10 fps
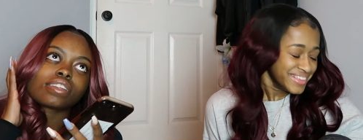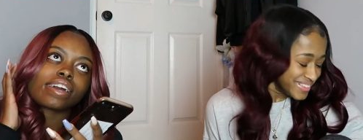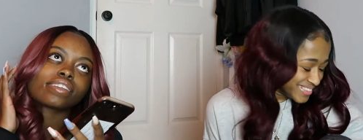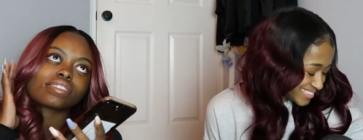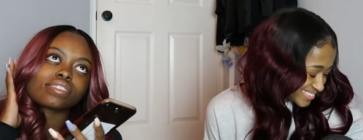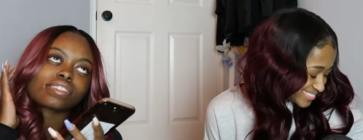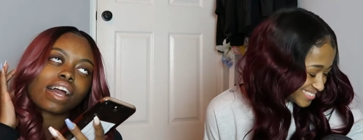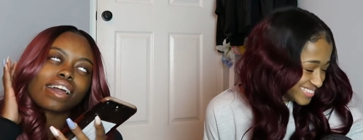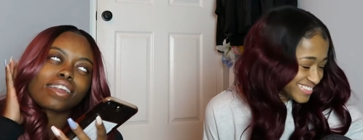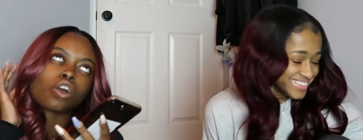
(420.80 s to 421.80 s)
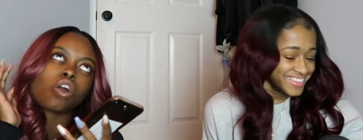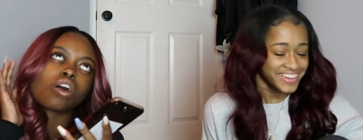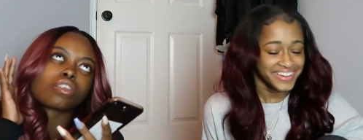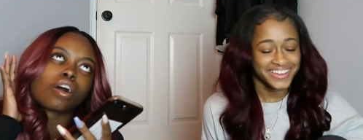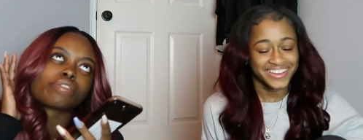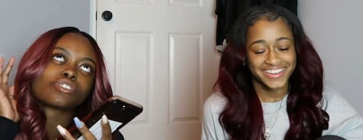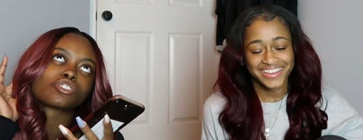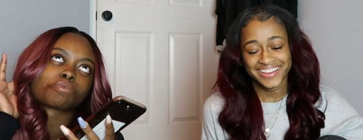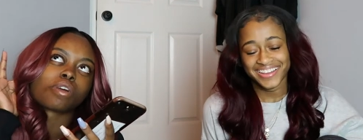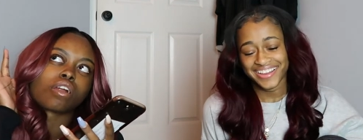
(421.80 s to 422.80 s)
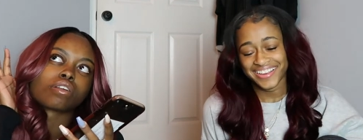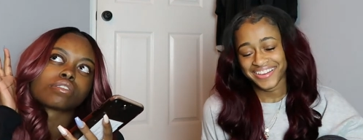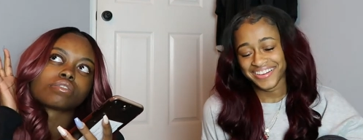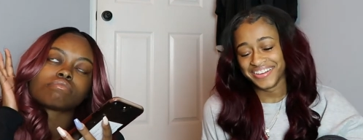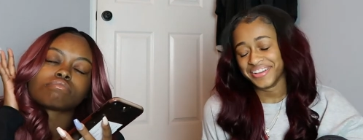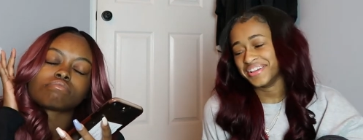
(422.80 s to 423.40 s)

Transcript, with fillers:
Speaker 1: Alexis. I gotta call off for tomorrow.